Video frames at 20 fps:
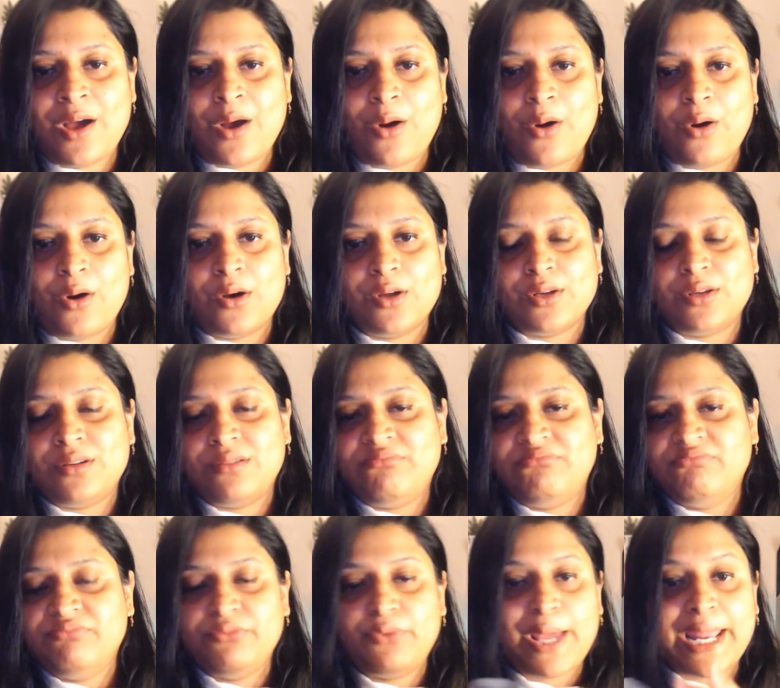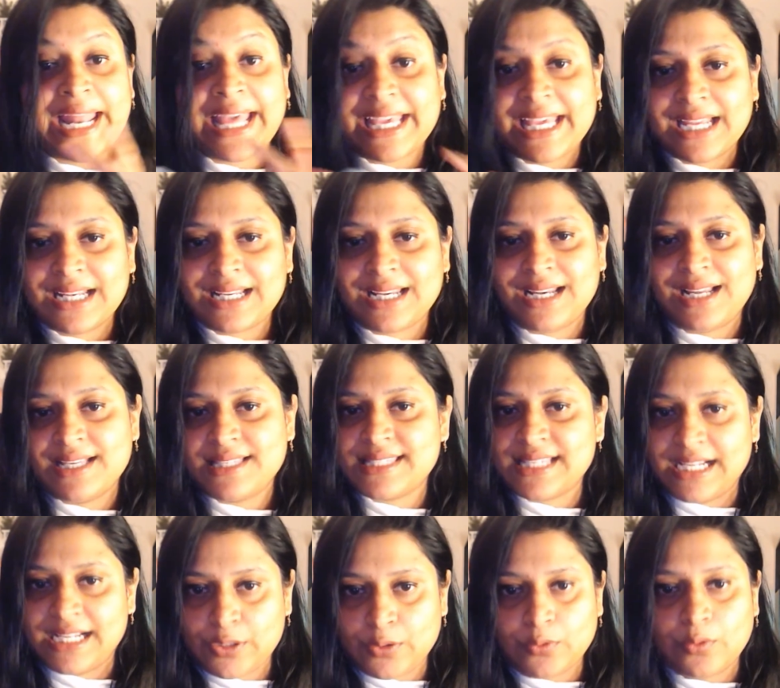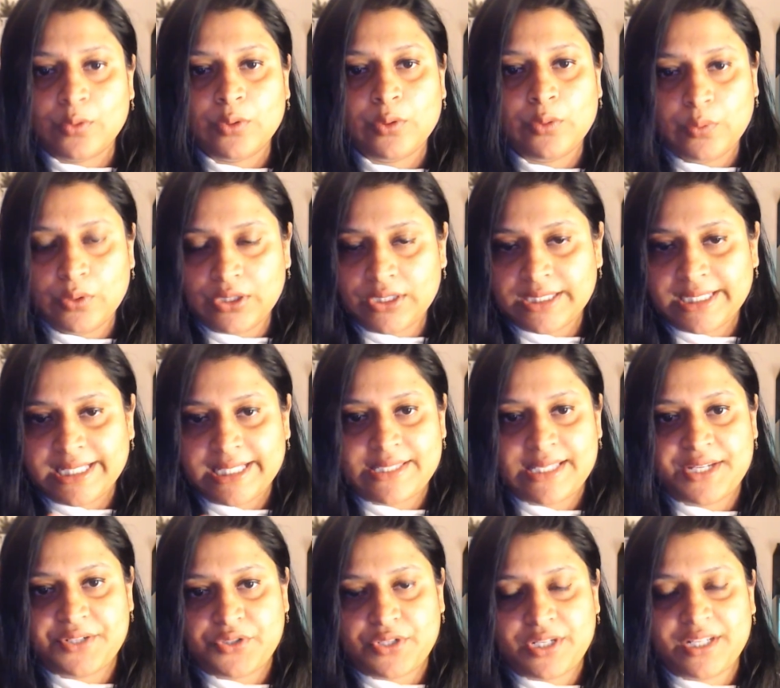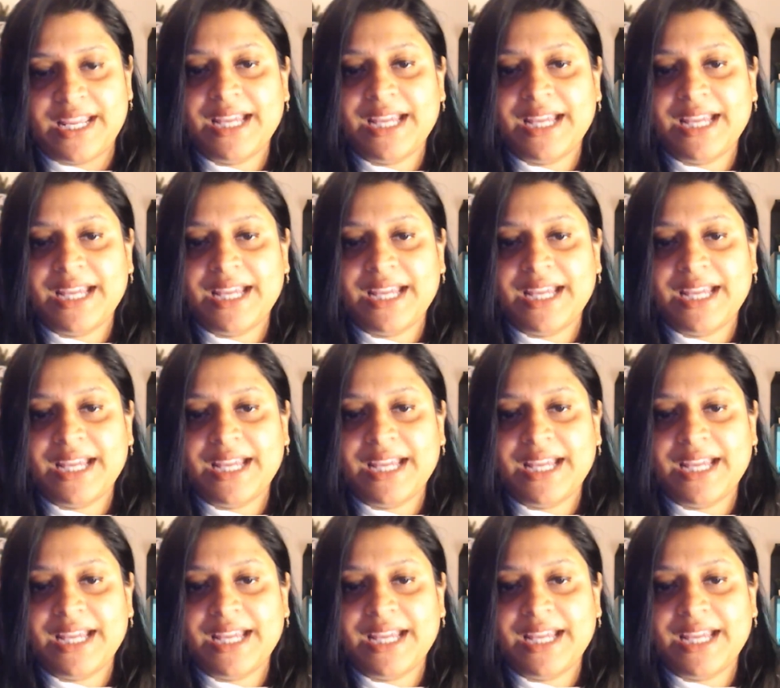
or when I get clients, I'll do good work, etc.